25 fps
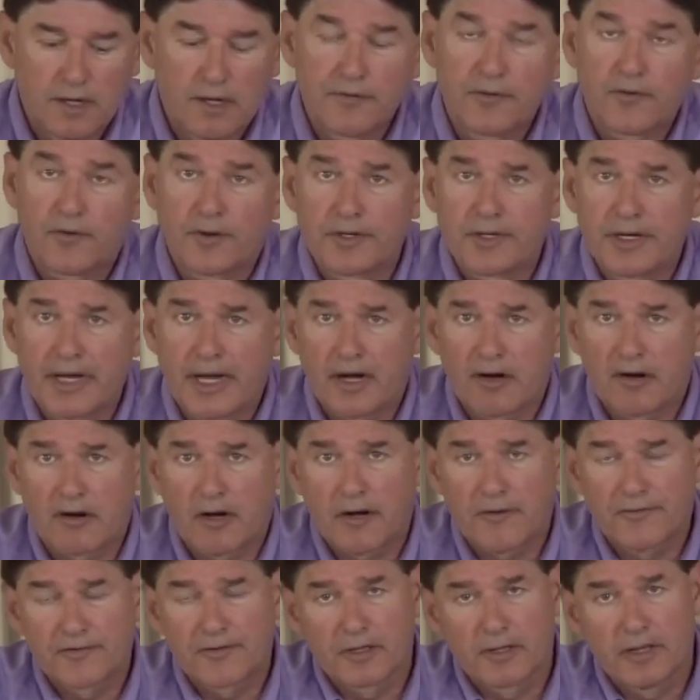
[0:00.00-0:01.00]
that if you were dead or
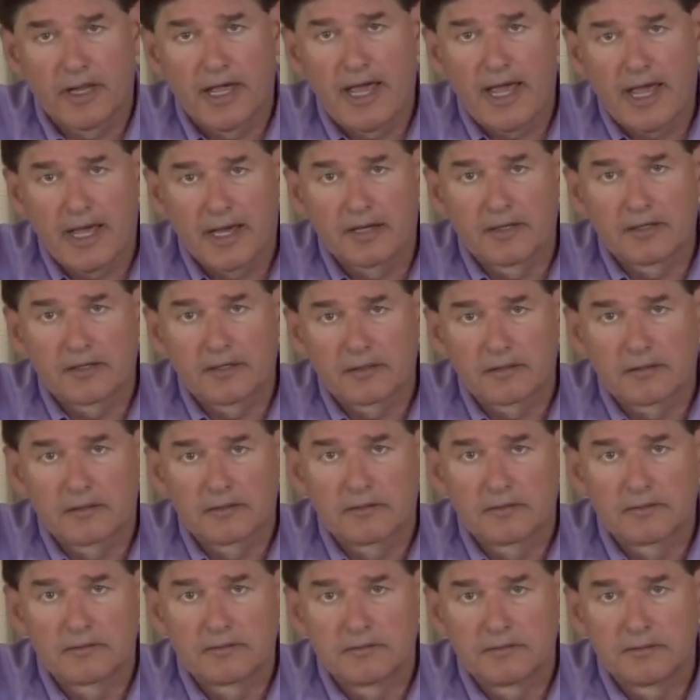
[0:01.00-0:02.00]
off the land,
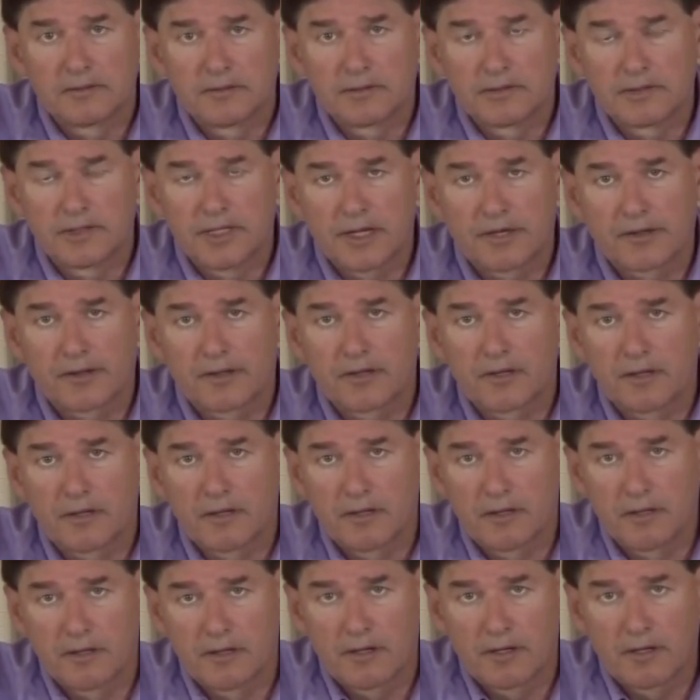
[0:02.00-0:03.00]
that
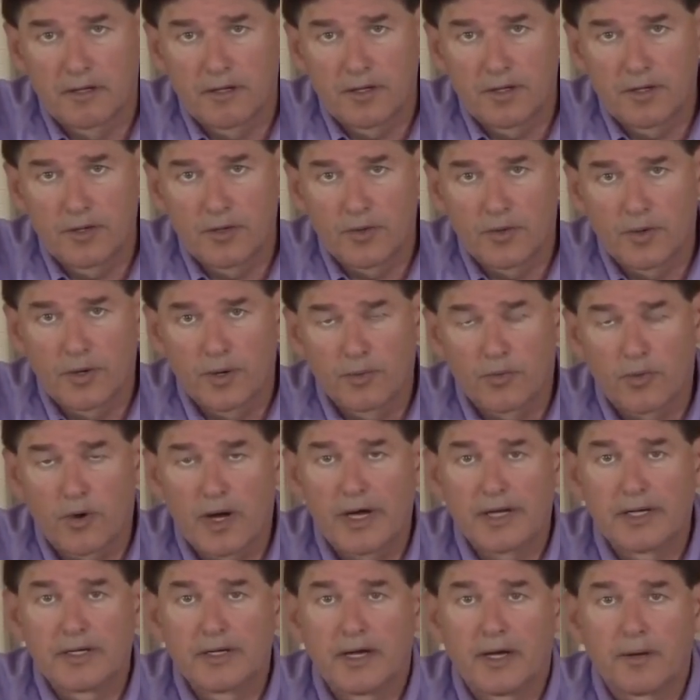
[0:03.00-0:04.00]
you would
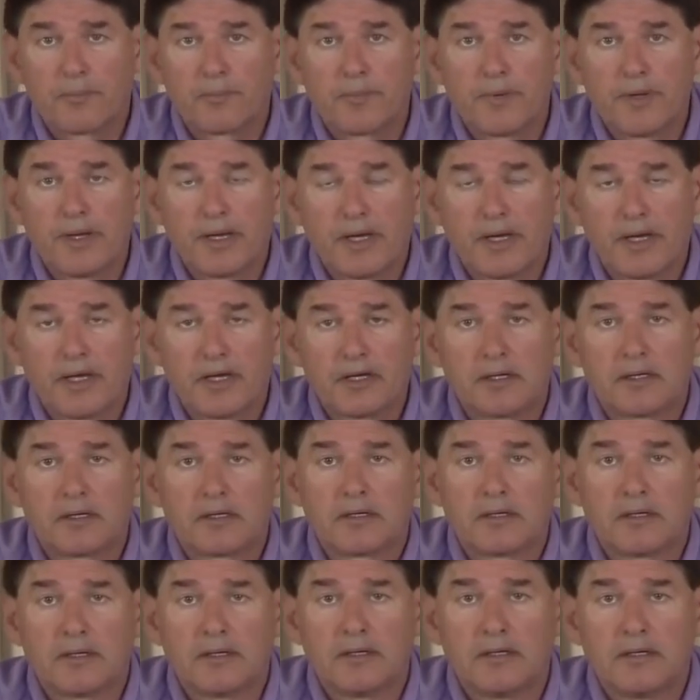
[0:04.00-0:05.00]
wind up being
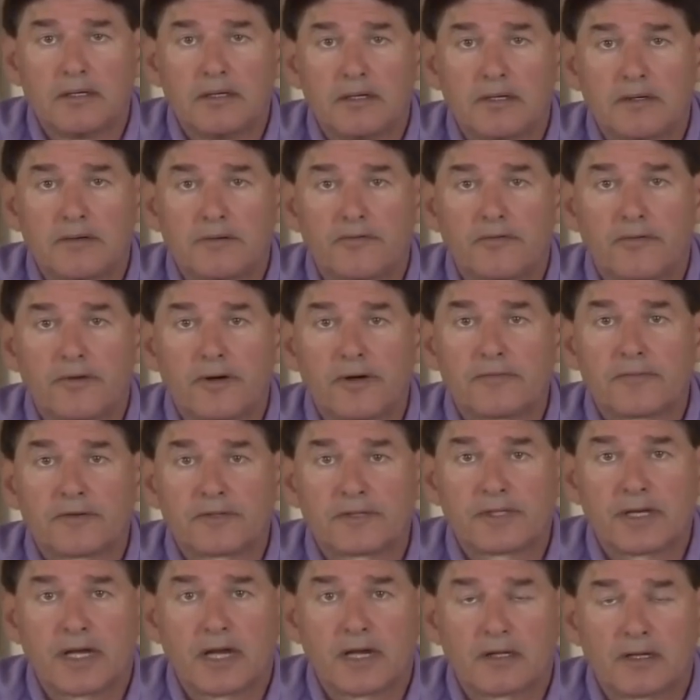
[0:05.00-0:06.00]
free
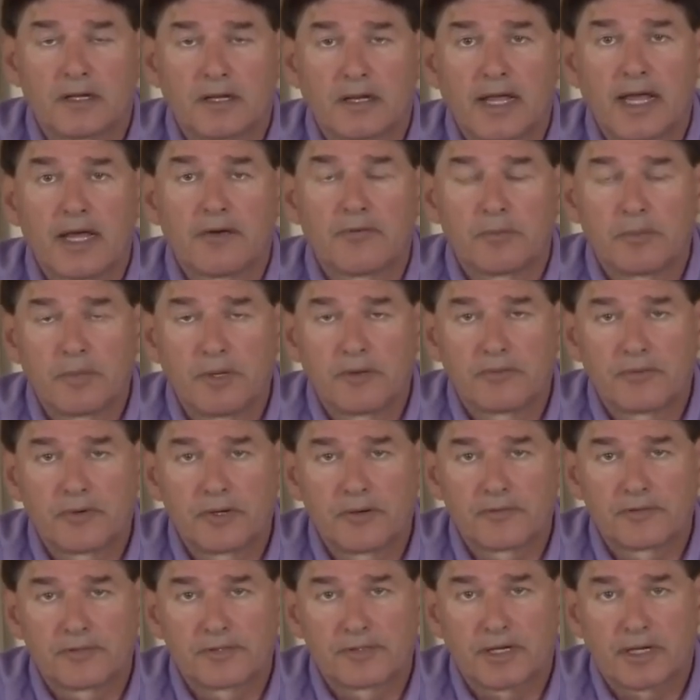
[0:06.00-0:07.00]
for the land would be
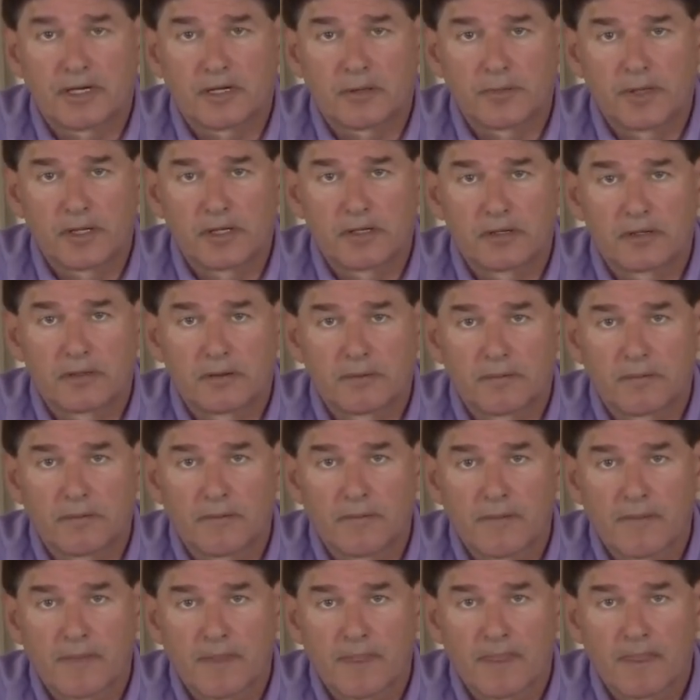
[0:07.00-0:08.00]
free for settlement.
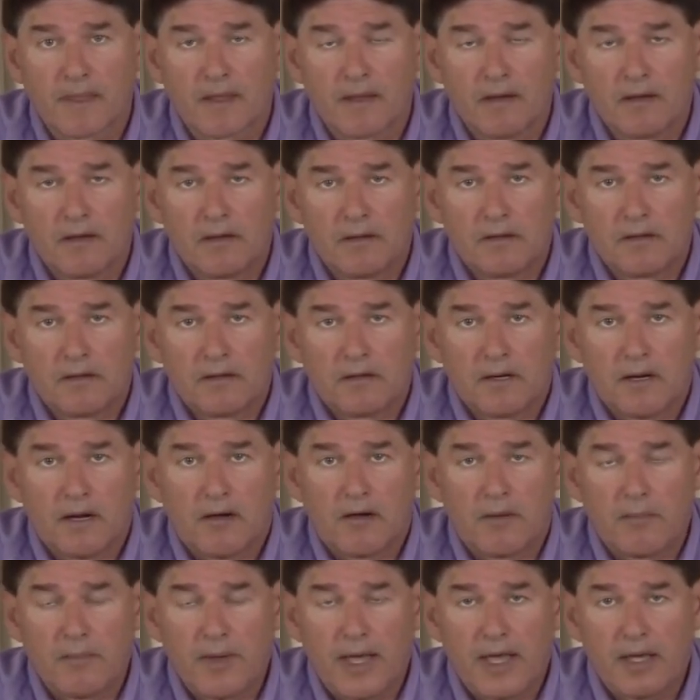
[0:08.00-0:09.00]

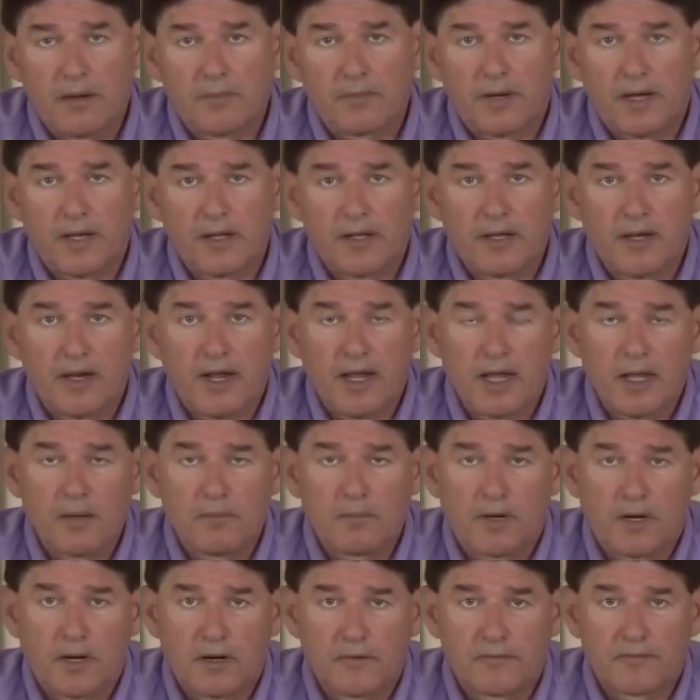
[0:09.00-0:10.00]
Now, a man by the
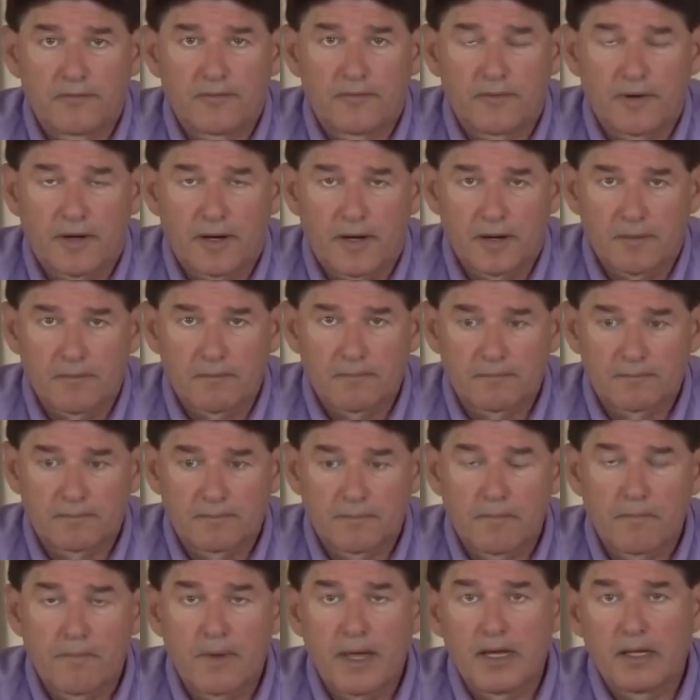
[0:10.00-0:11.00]
name of uh,
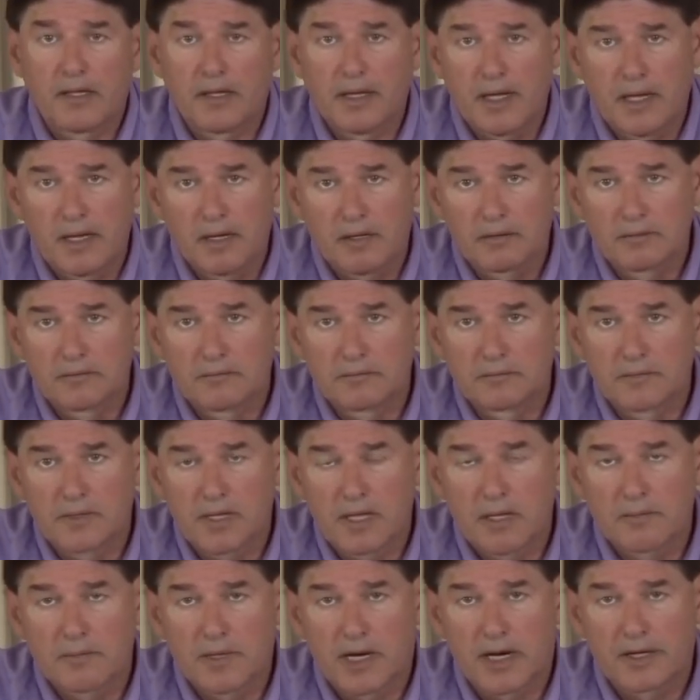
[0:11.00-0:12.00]
Bailey
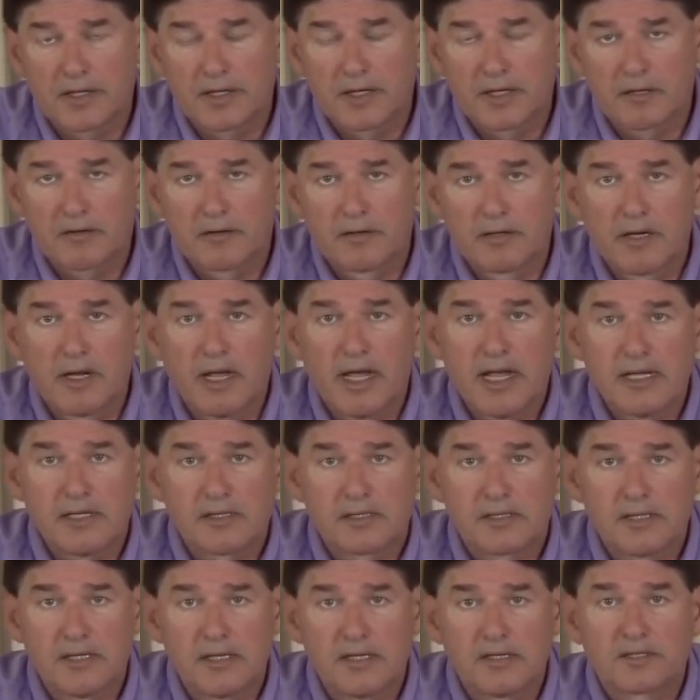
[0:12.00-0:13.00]
came out here in
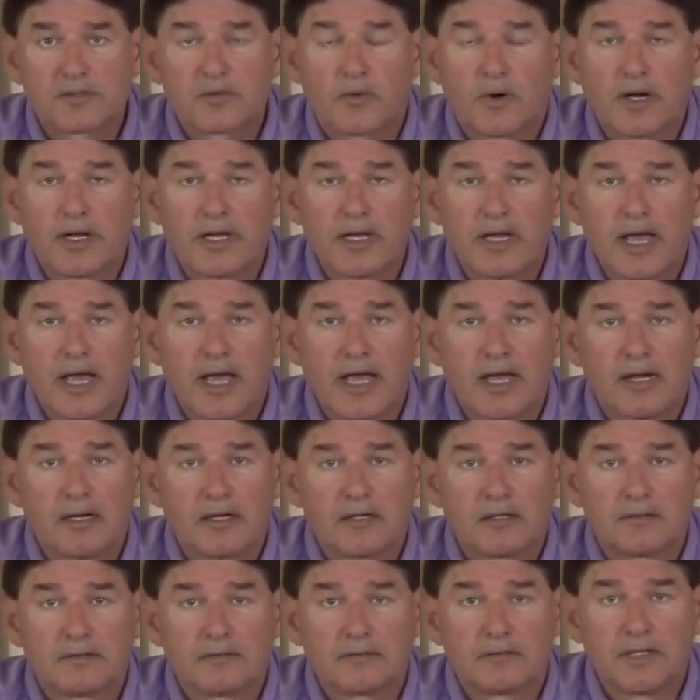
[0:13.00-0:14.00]

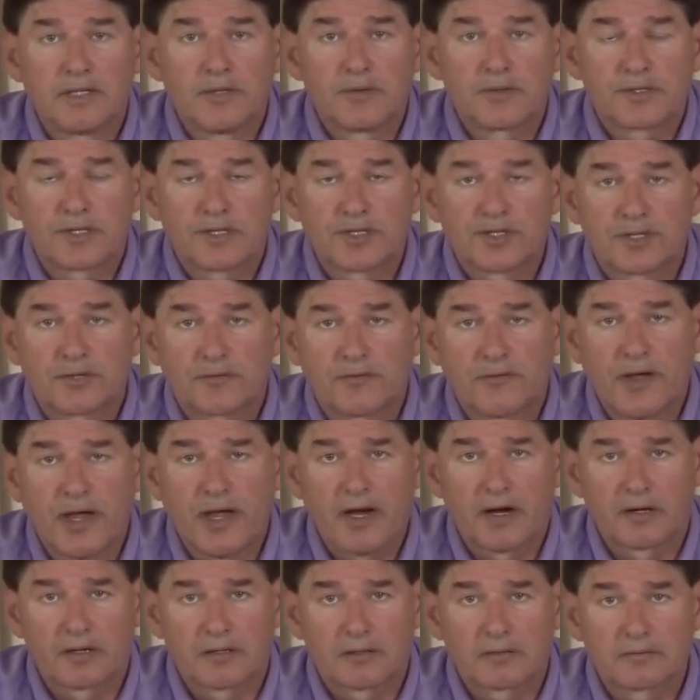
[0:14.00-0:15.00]
1828. He was a
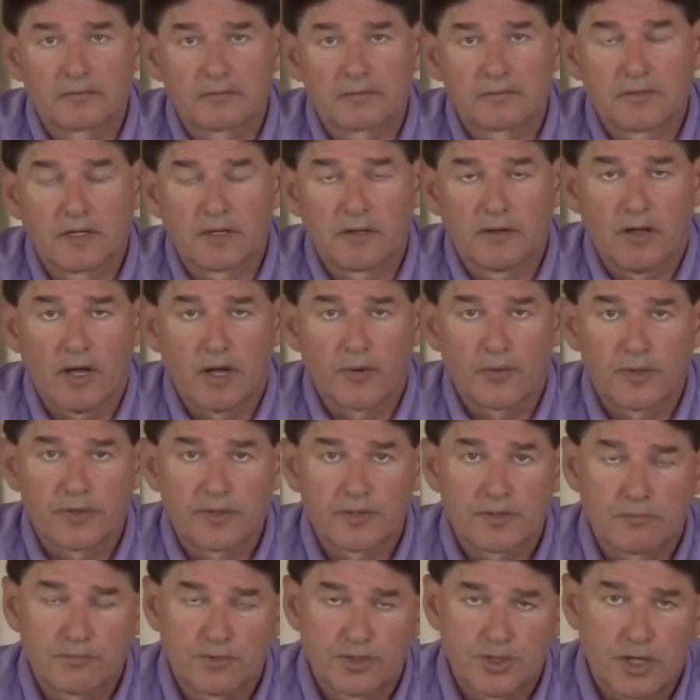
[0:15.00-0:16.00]
surveyor, along
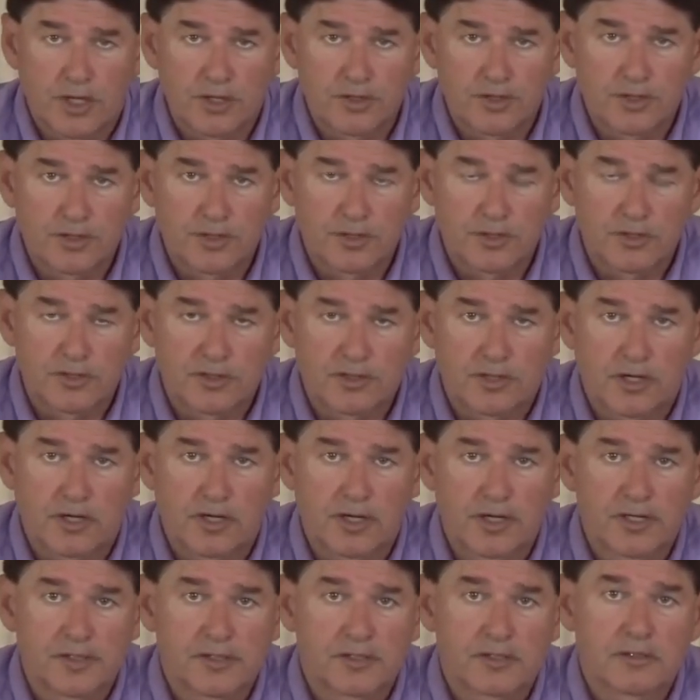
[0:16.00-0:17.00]
with some judges and
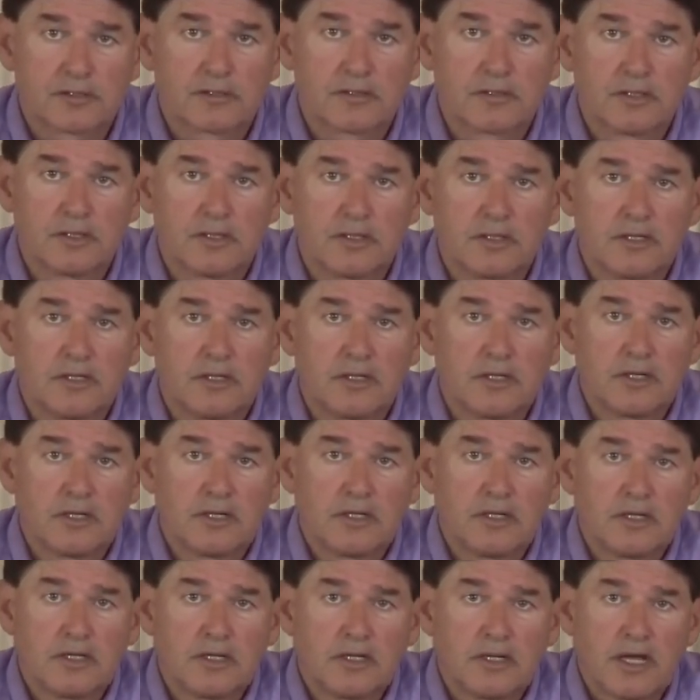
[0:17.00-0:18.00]
attorneys,
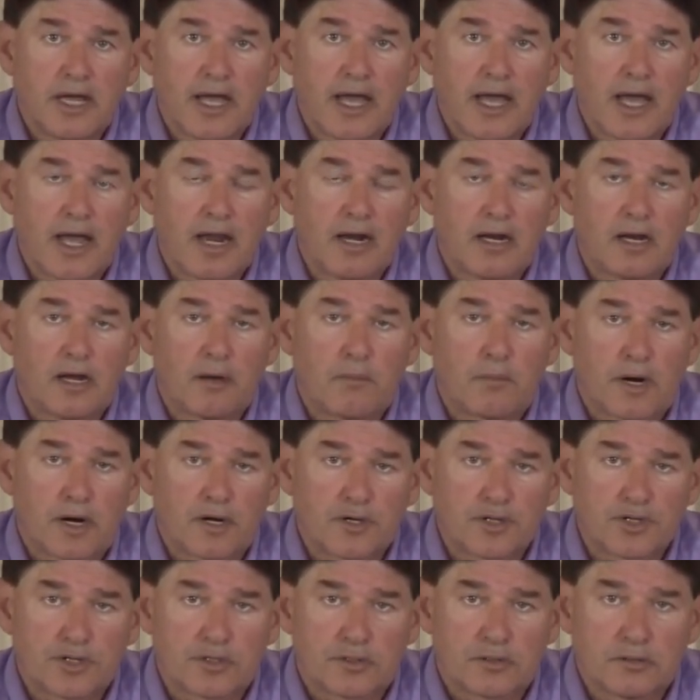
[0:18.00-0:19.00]
and a
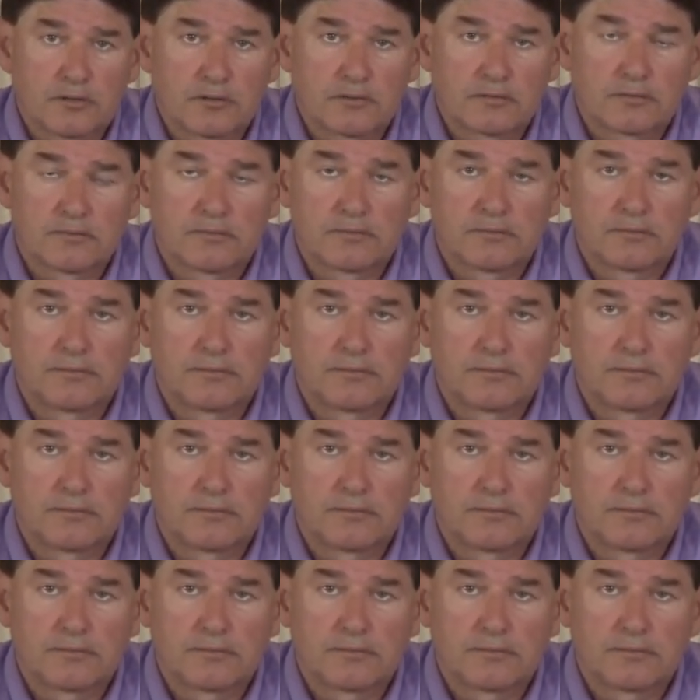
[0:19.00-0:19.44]
marshal.